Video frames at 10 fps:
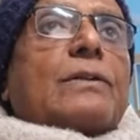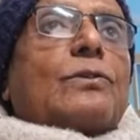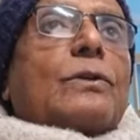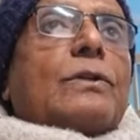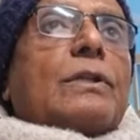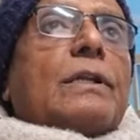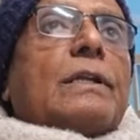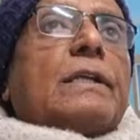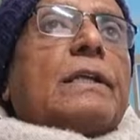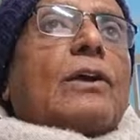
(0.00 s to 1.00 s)
So
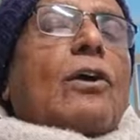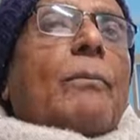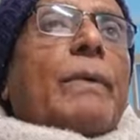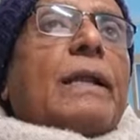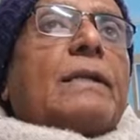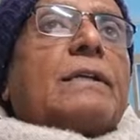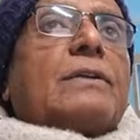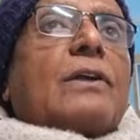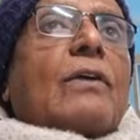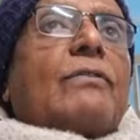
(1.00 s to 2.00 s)
it is the
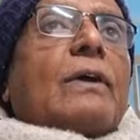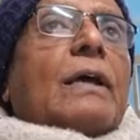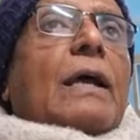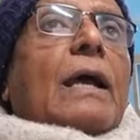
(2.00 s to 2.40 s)
combinations of